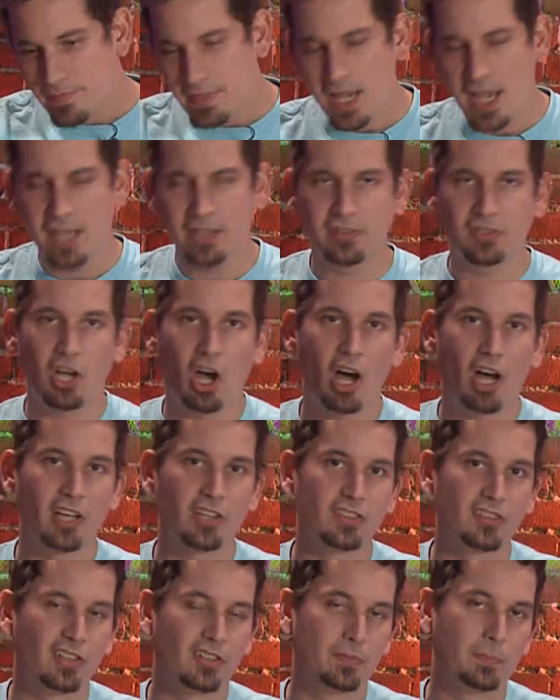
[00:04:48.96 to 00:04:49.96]
As
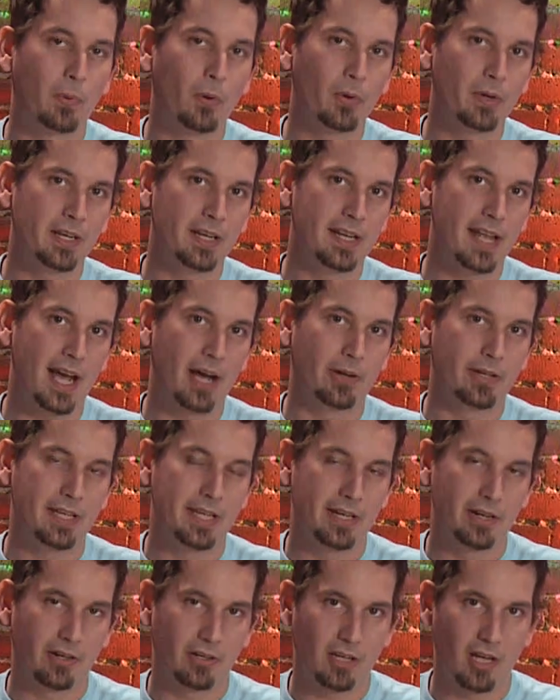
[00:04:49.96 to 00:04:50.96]
Cause has pointed out
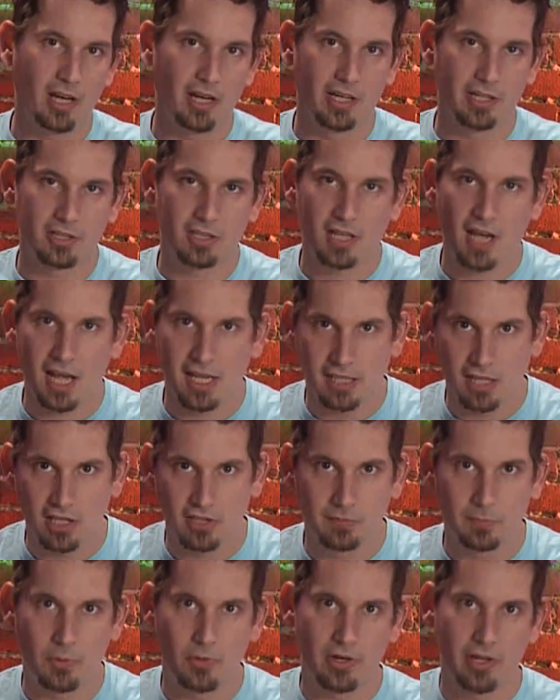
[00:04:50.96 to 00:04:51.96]
here, uh, Kyle
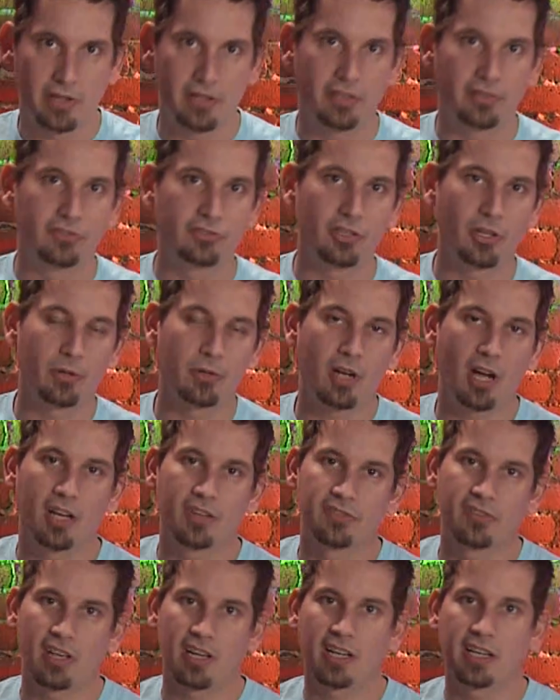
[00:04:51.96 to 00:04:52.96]
Osborne on this show,
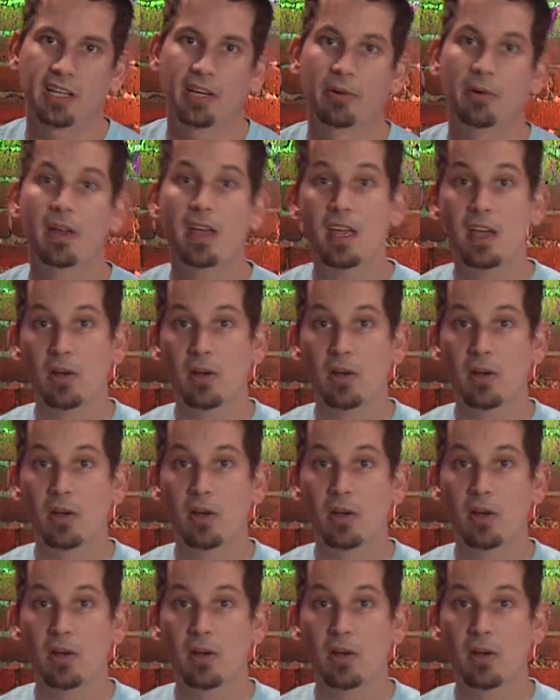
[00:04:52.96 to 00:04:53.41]
Cause.io,